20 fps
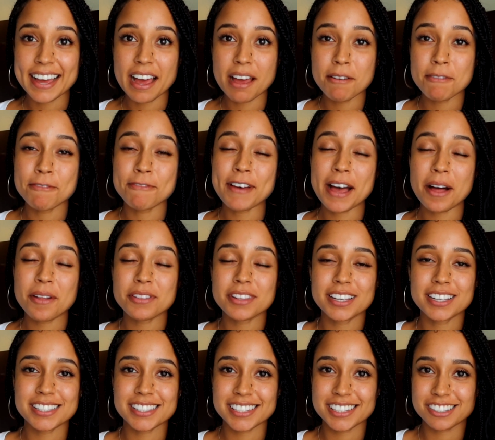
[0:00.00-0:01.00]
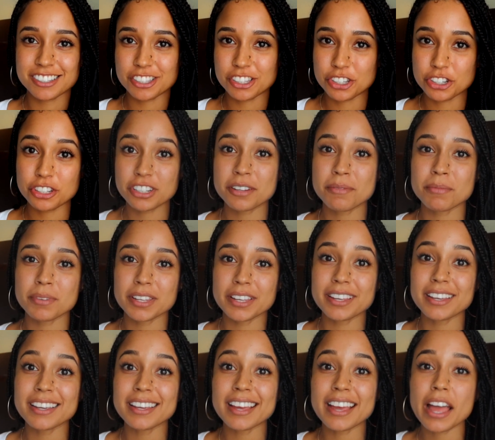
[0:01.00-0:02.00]
I found this
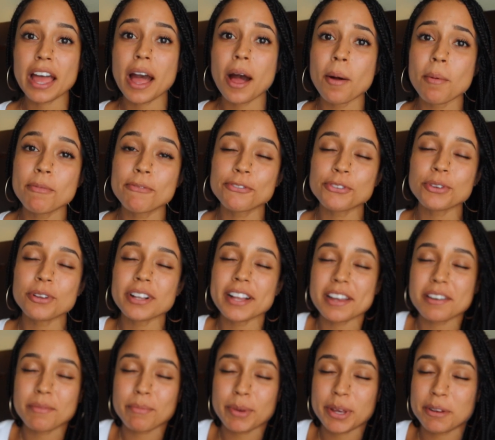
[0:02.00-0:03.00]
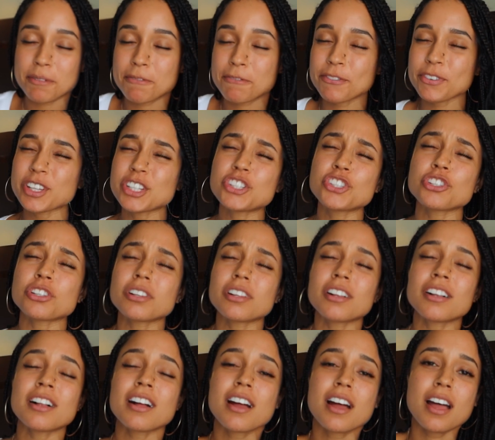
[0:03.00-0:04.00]
extremely helpful and
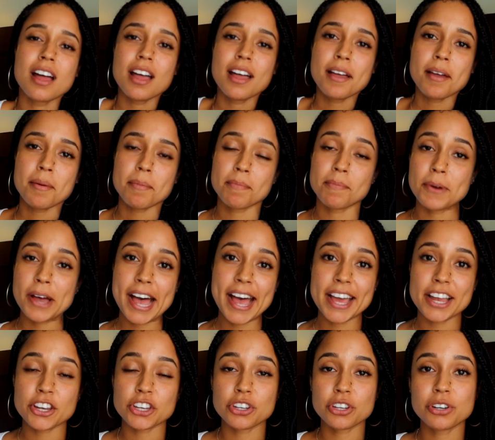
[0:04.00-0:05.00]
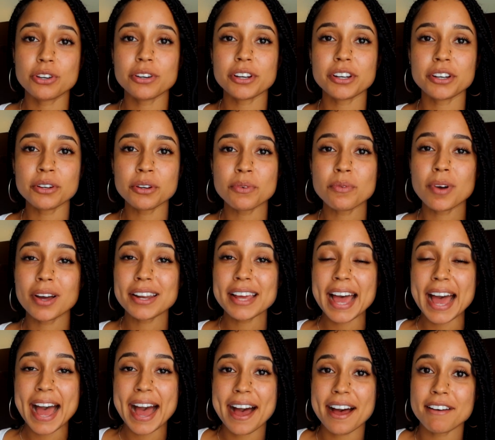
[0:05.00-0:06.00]
beneficial, but you're gonna wanna
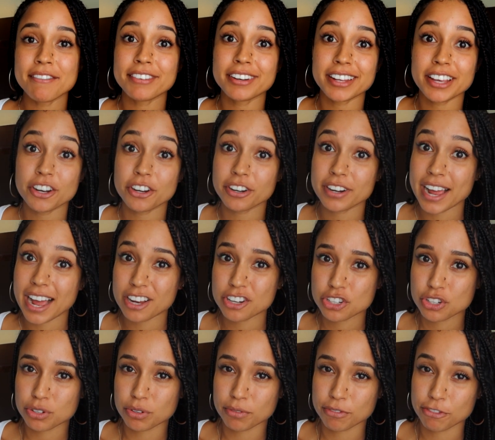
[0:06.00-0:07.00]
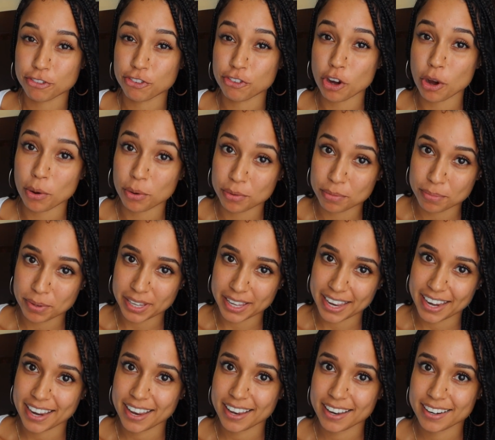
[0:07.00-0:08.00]
have an international phone
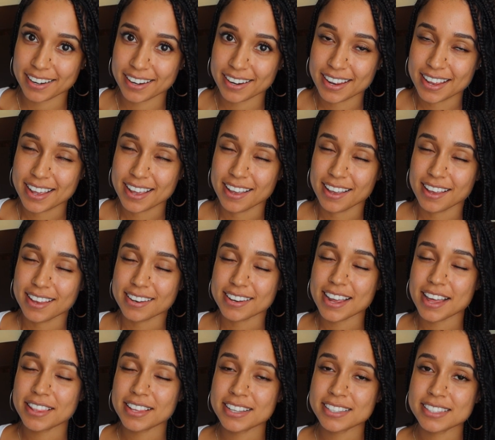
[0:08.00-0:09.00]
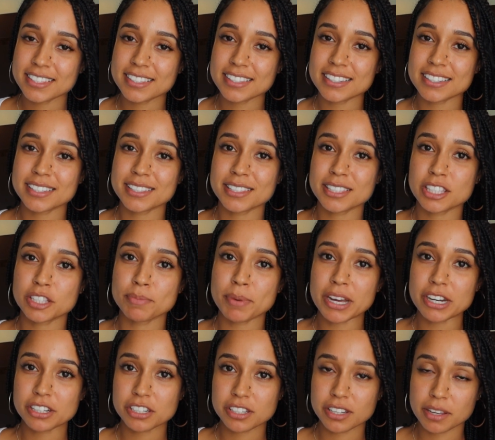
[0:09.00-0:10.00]
plan. Now this is
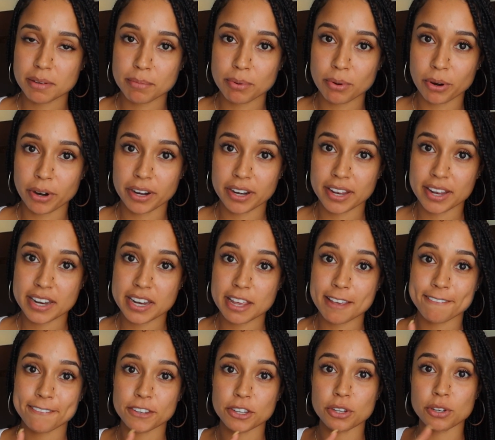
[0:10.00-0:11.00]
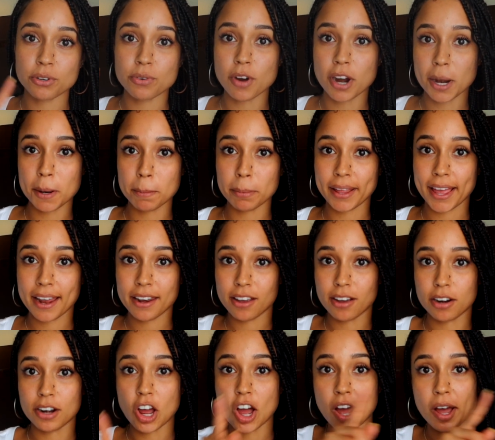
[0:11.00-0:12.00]
especially important if you are planning
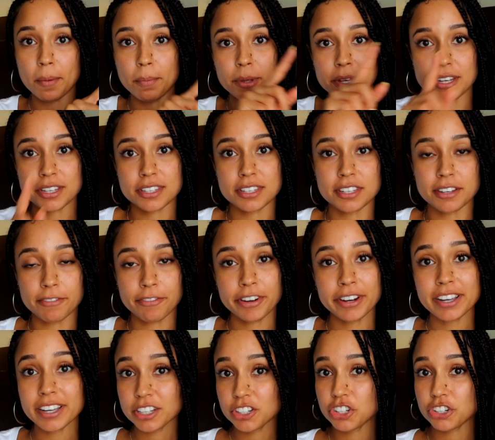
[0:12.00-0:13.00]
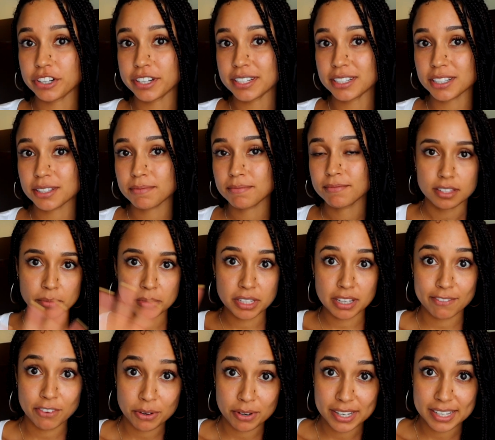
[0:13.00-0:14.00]
on hopping to different countries. Let me
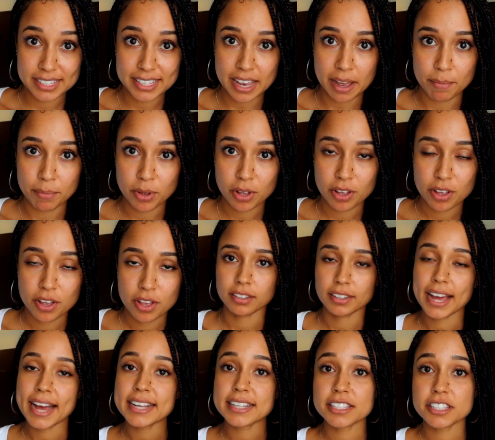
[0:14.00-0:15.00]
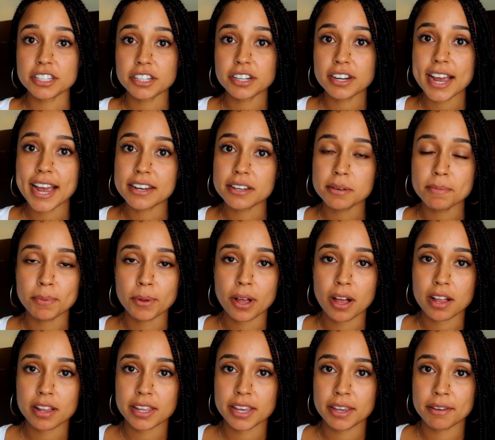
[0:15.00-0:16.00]
give you an example. Last year I did
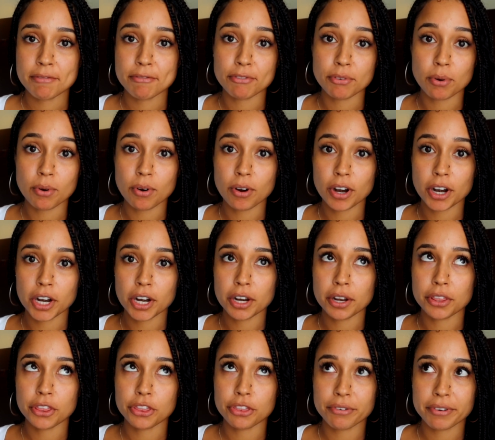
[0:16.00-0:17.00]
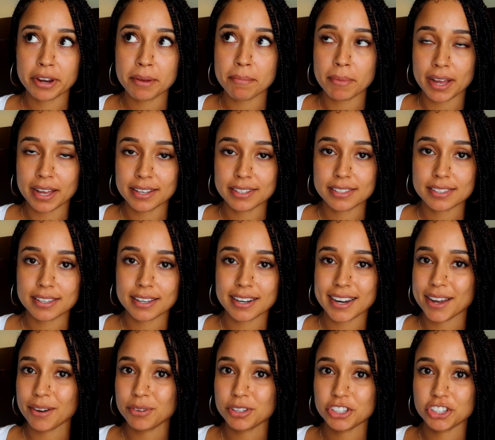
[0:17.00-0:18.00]
Bali for 3 months and
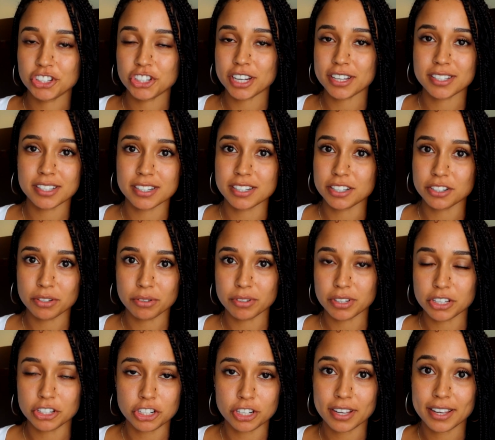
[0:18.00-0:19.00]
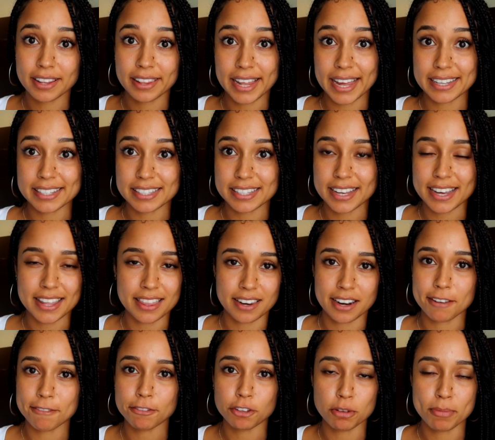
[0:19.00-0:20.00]
I was just in Indonesia and that's it, and then
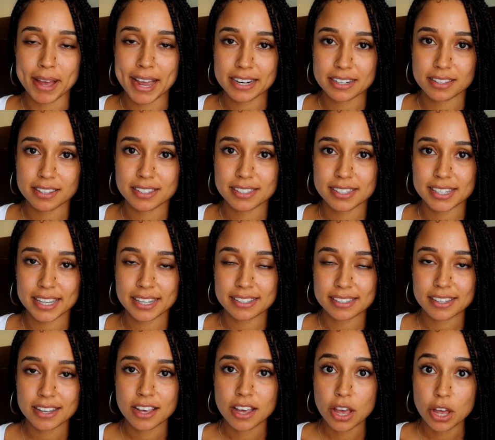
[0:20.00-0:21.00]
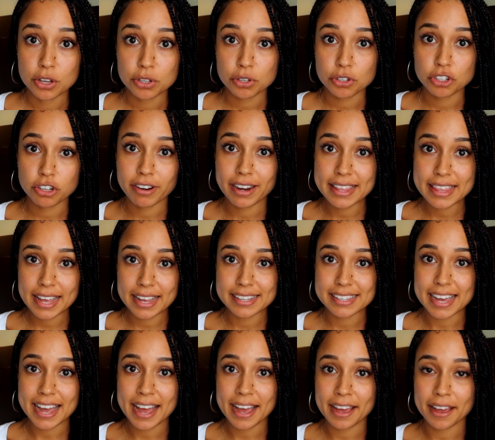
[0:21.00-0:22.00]
I flew back to the States. So during that
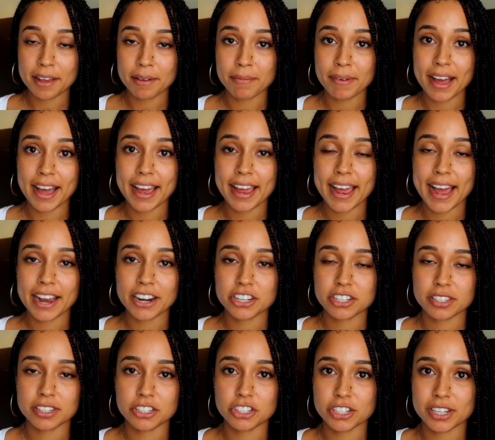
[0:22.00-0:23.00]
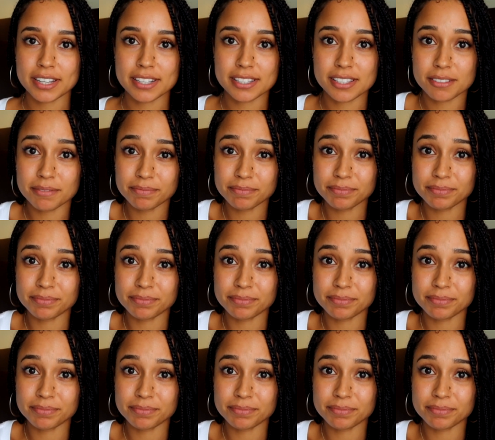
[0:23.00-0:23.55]
time, I actually just